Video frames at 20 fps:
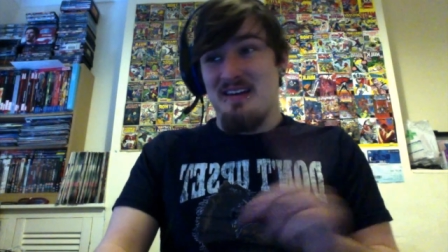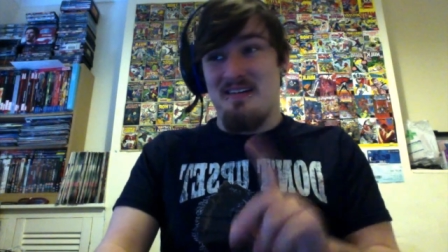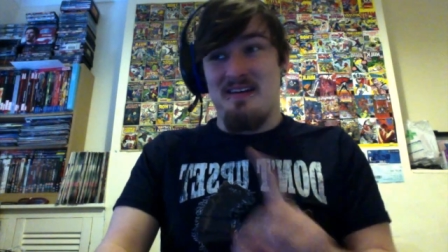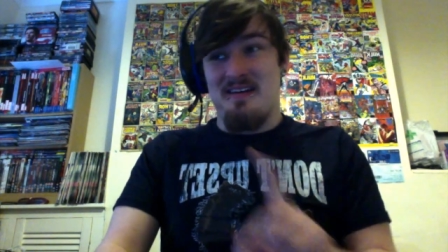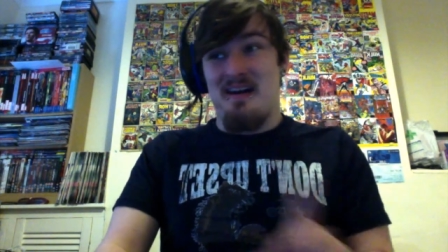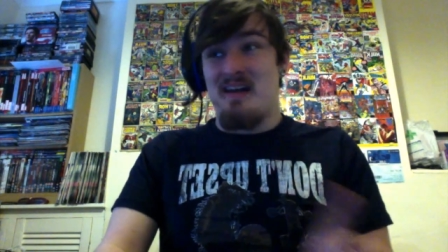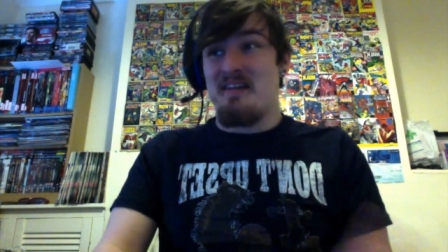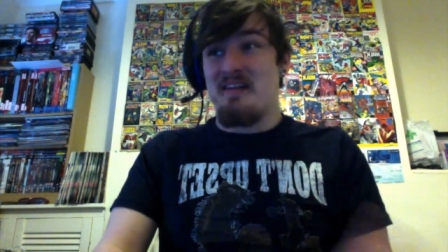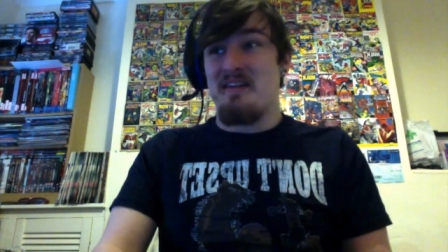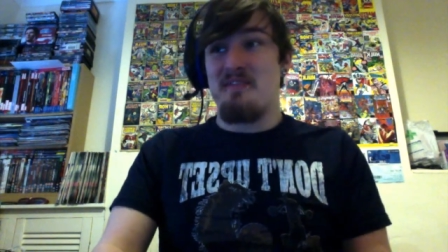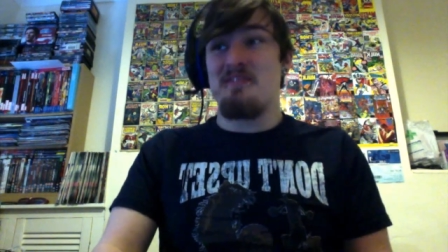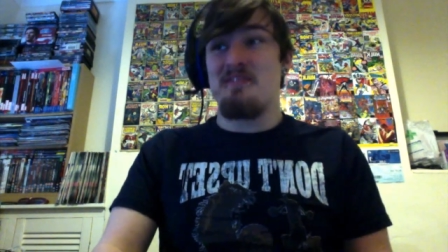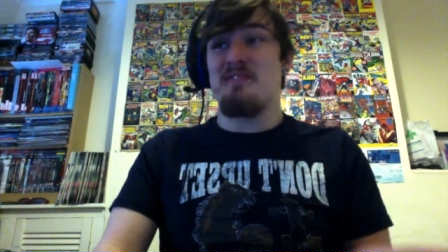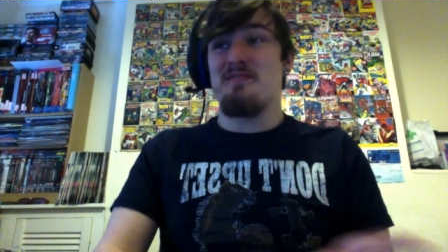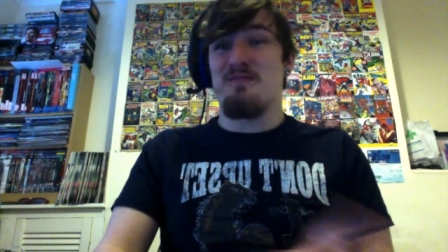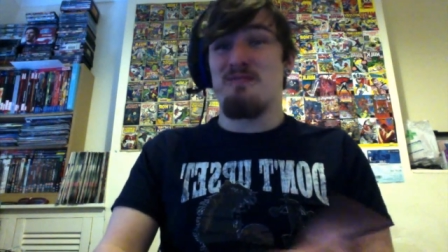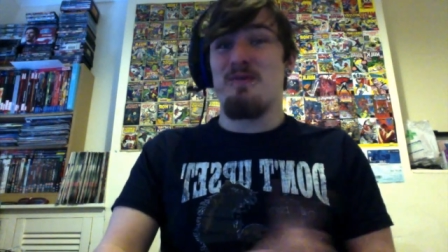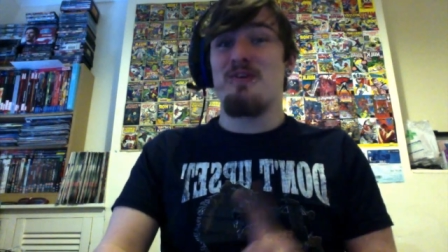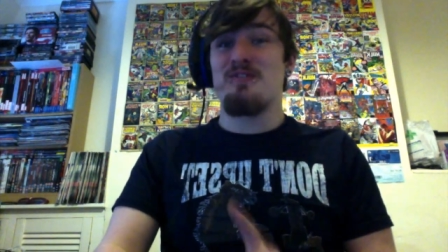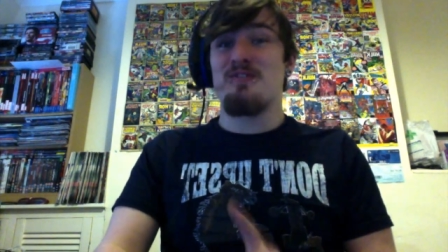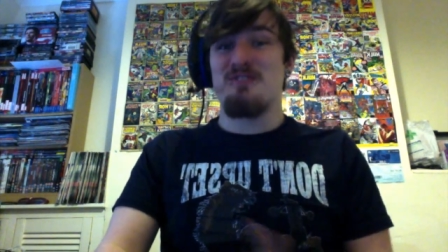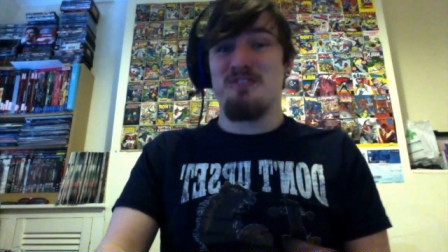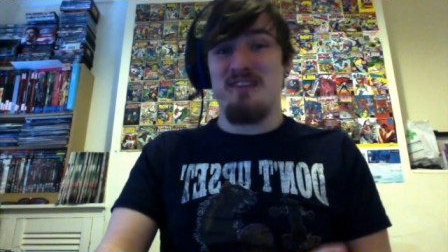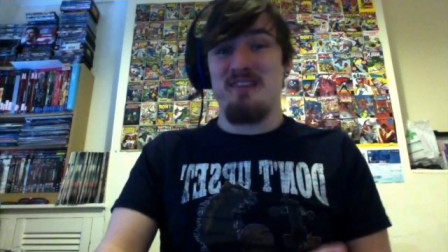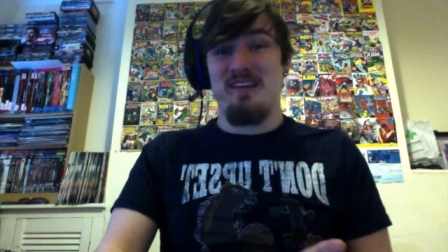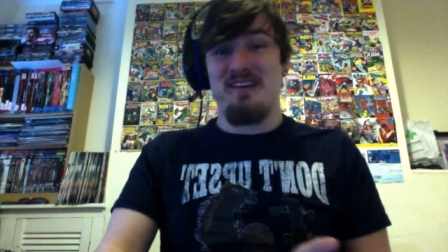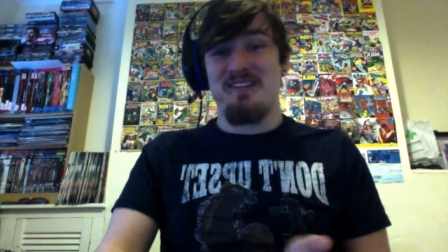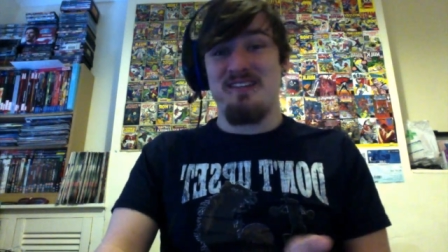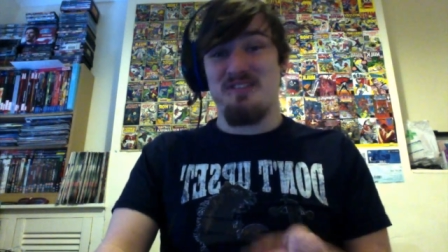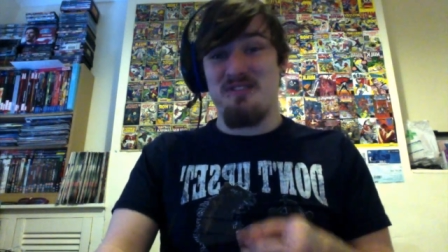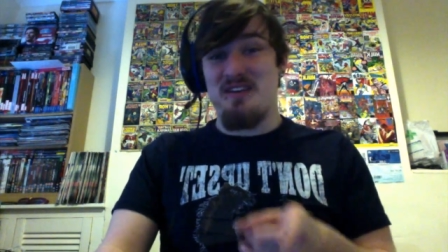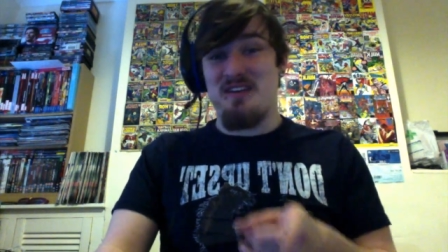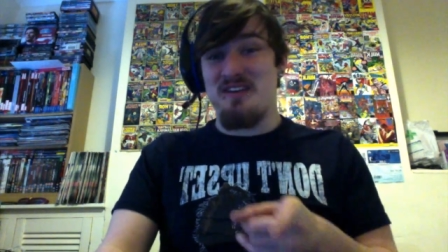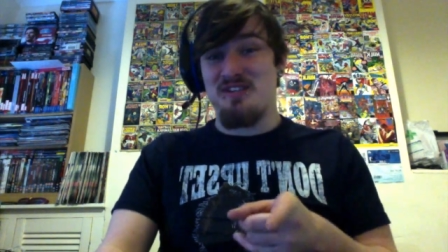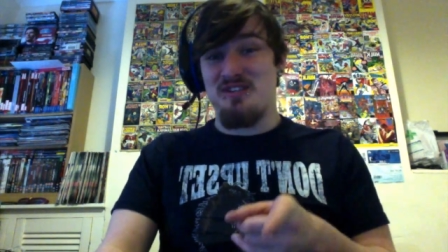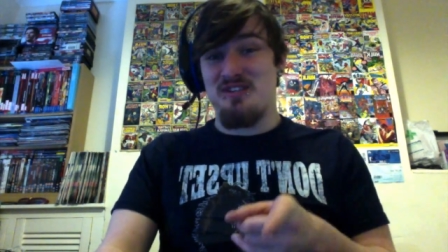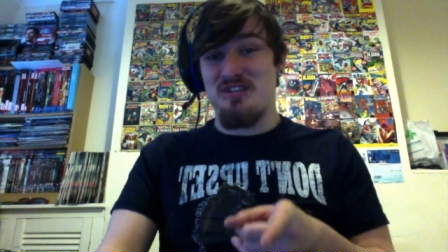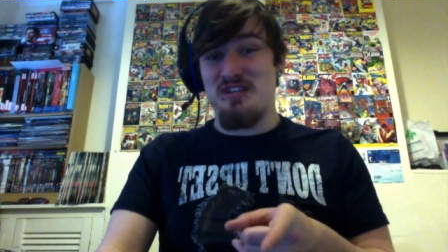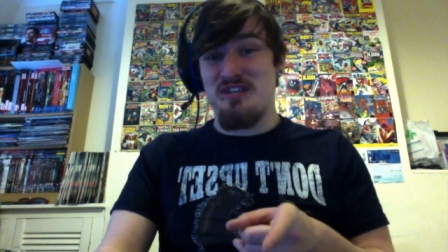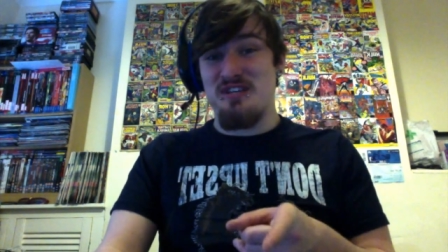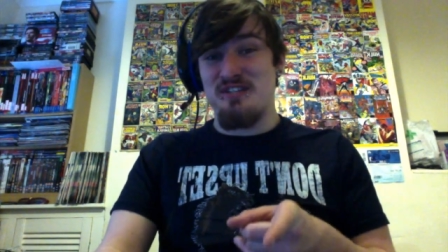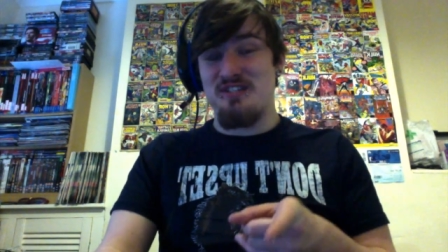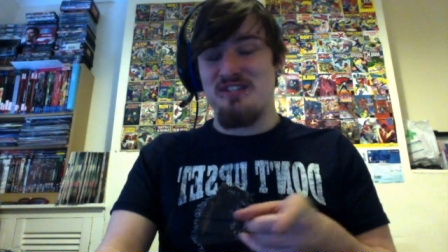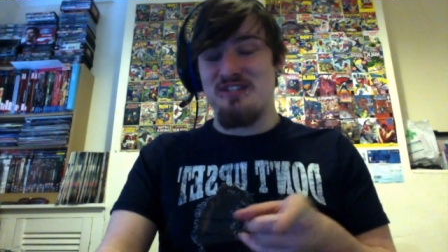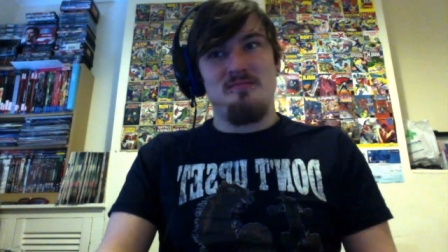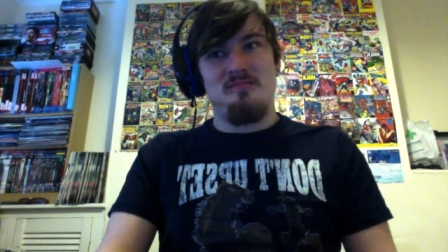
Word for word: I know you've watched it, so that's good.